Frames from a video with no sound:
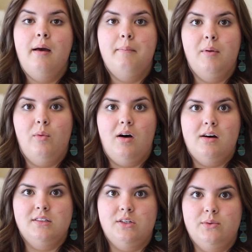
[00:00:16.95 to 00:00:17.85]
but will
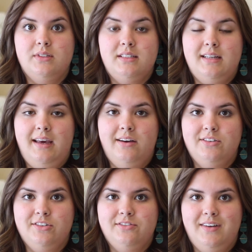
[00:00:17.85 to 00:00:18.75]
also stay
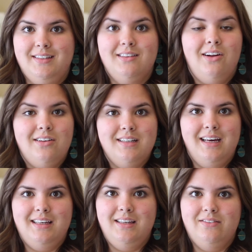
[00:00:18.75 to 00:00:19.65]
on your face all
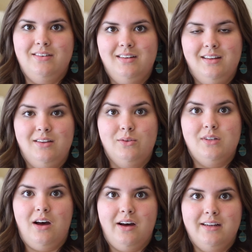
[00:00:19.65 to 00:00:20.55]
day, even in those
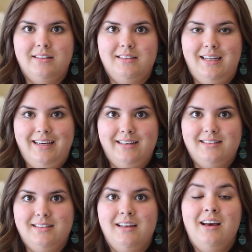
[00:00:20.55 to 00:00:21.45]
hot
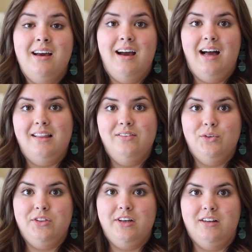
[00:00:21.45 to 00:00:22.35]
days. I live in
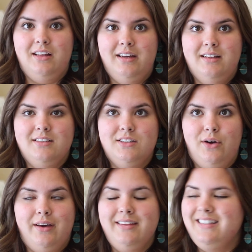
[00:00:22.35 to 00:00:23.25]
North Carolina, so
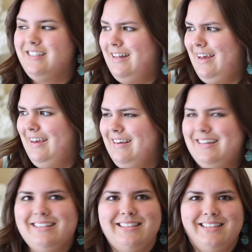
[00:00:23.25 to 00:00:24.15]
I think today
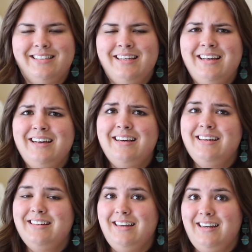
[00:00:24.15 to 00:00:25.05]
it's
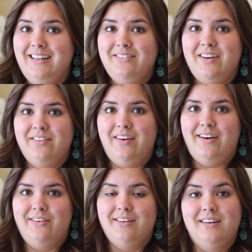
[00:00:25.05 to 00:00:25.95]
95
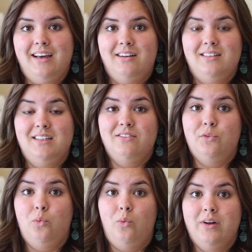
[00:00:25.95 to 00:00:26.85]
out and I don't
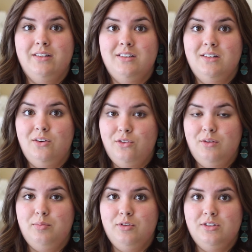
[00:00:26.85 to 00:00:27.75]
even want to know
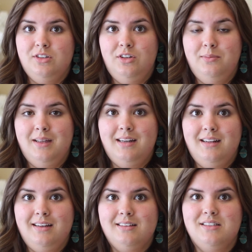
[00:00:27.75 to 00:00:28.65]
the percent
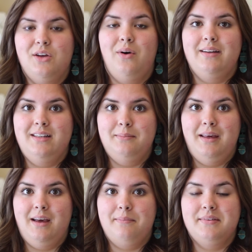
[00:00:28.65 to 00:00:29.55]
humidity, so I need
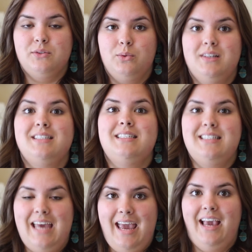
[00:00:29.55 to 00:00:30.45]
makeup that's going to
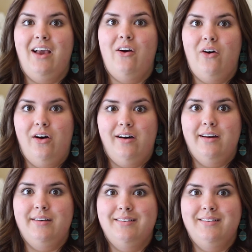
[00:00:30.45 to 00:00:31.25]
stay on.